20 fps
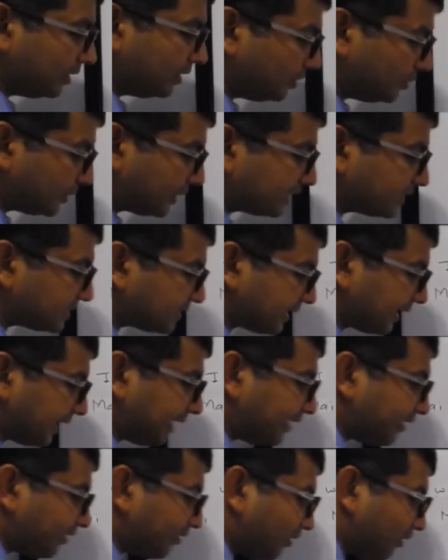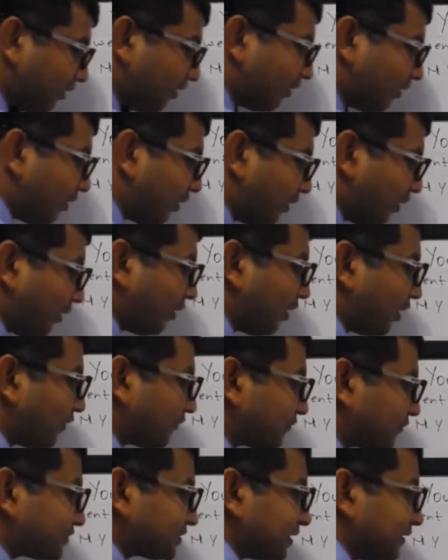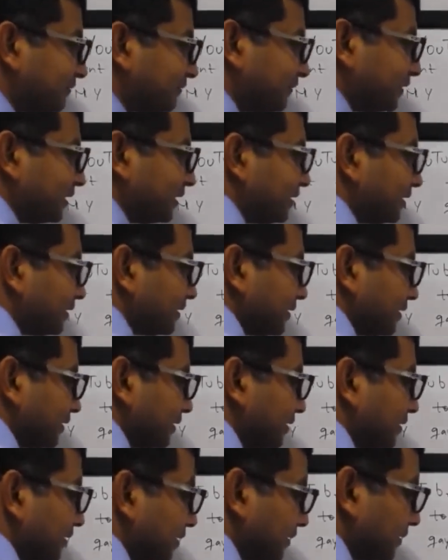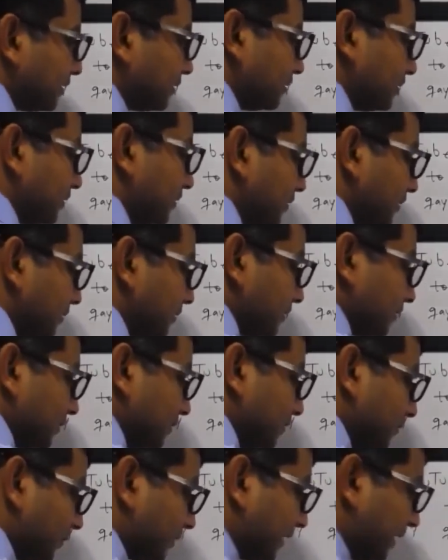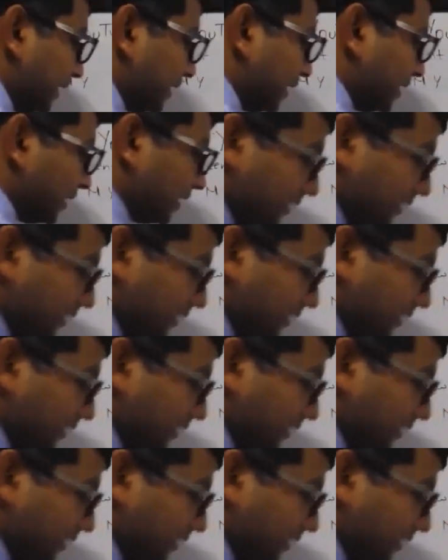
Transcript: you get scared of someone. Okay,